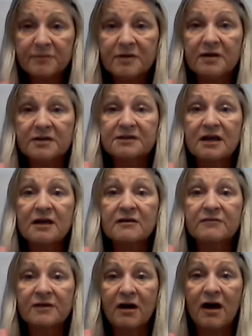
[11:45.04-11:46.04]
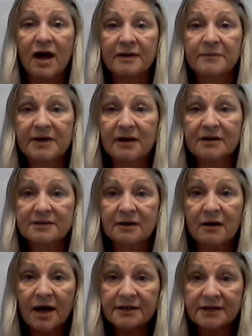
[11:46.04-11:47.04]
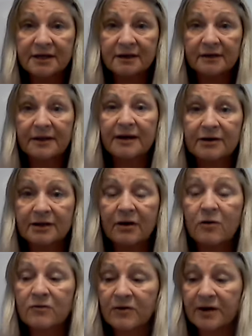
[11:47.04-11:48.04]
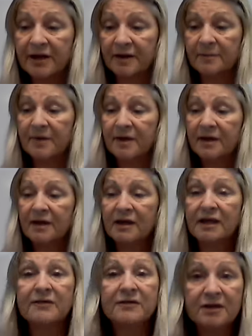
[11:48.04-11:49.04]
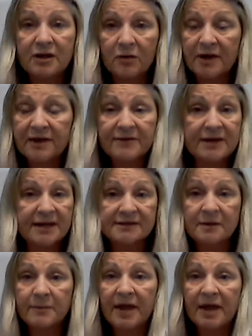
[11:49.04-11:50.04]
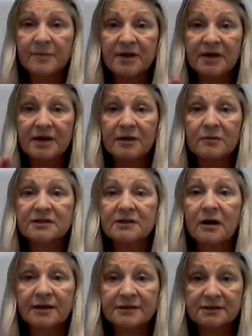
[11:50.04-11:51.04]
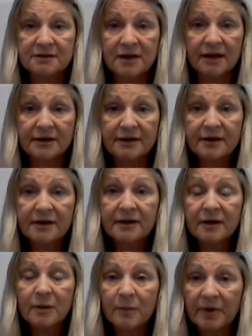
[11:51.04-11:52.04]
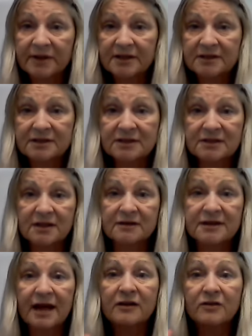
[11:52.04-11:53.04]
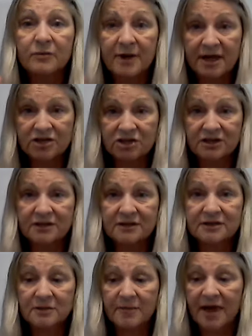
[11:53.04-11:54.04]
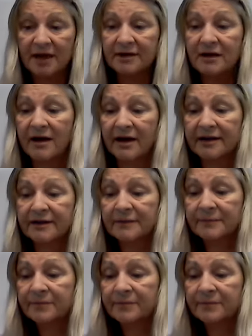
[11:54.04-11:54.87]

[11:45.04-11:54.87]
the Son of God, because God declared it over him, even though, even as a baby, he was God's Son. But this is the declaration to mankind.